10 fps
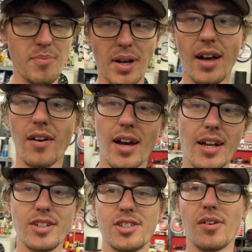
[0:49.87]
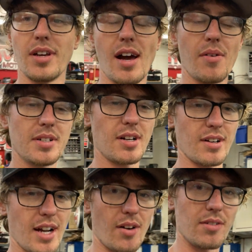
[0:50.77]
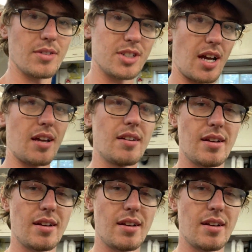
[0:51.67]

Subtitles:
But I'll kind of show you how it turned out, which I